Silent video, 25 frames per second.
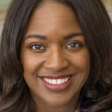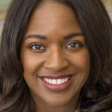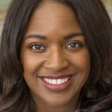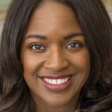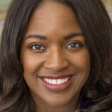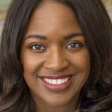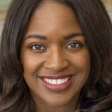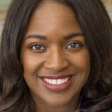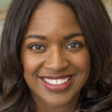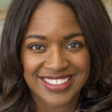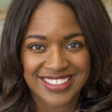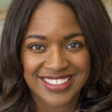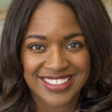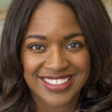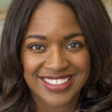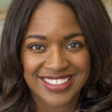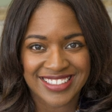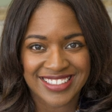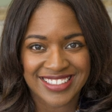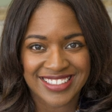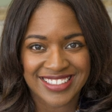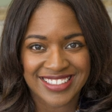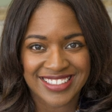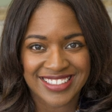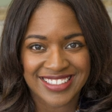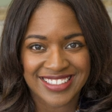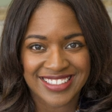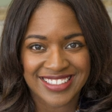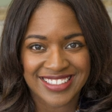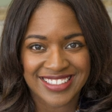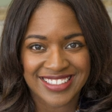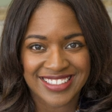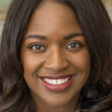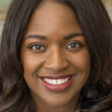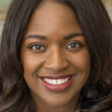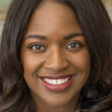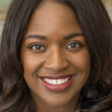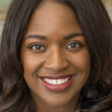
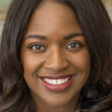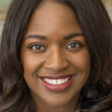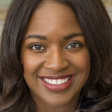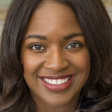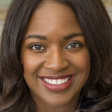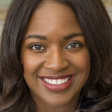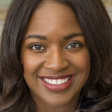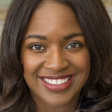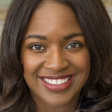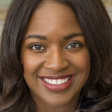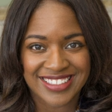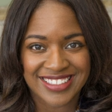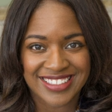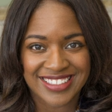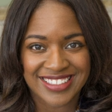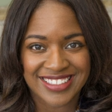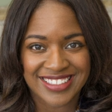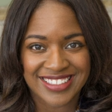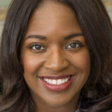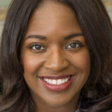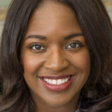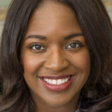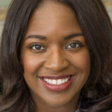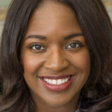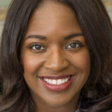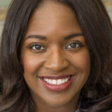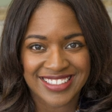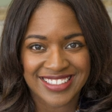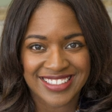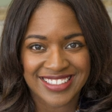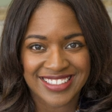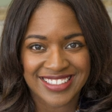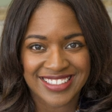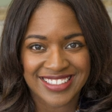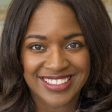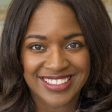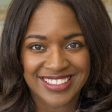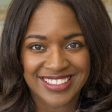
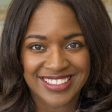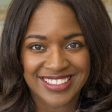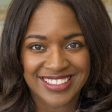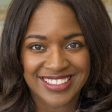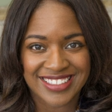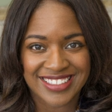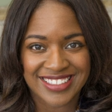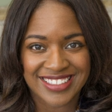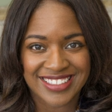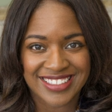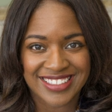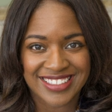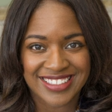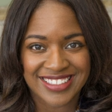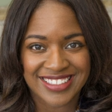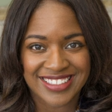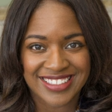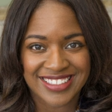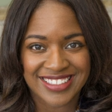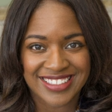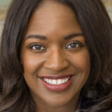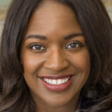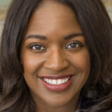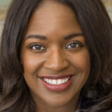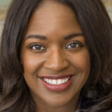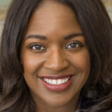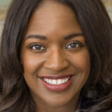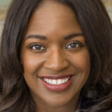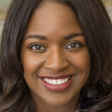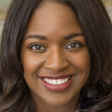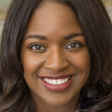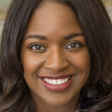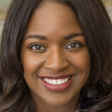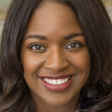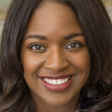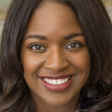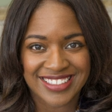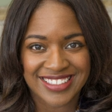
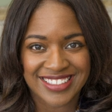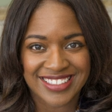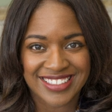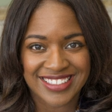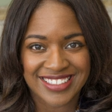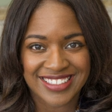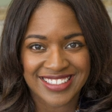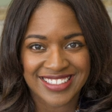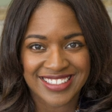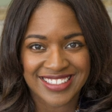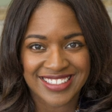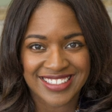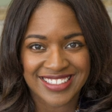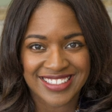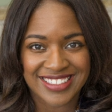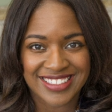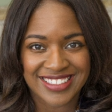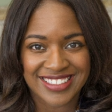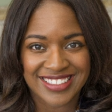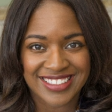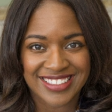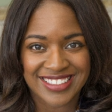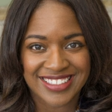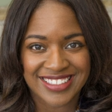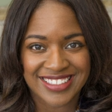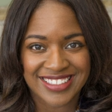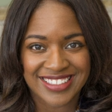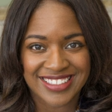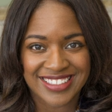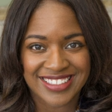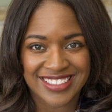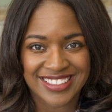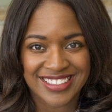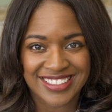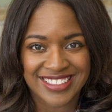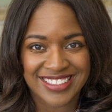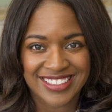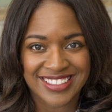
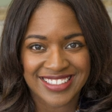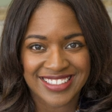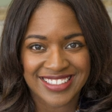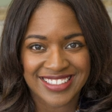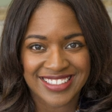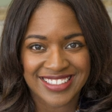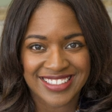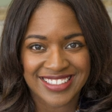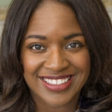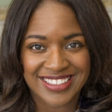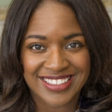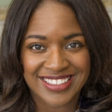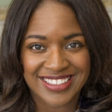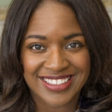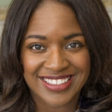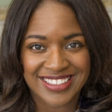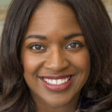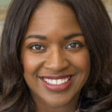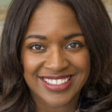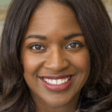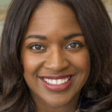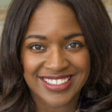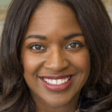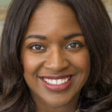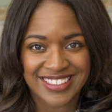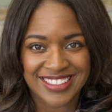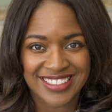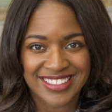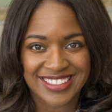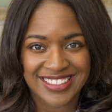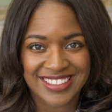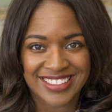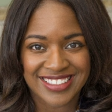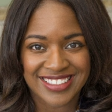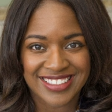The face doesn't move, so there is nothing to read.